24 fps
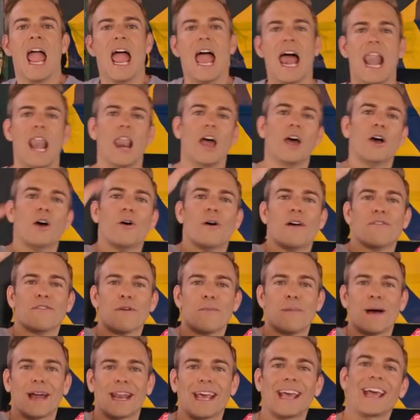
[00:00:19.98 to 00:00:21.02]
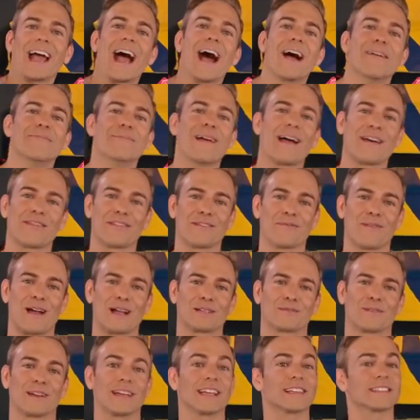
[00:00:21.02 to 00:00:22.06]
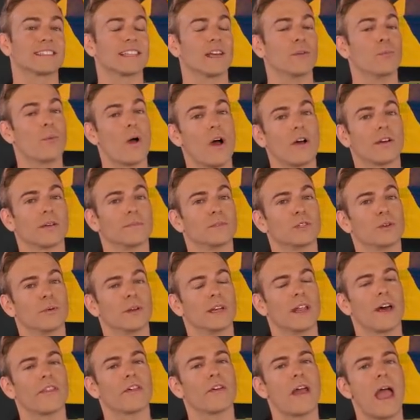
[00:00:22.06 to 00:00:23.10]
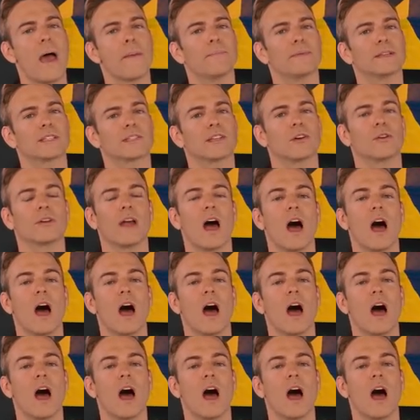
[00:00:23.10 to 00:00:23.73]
Hello, everybody. I'm Matthew Rodrigues, and welcome to another episode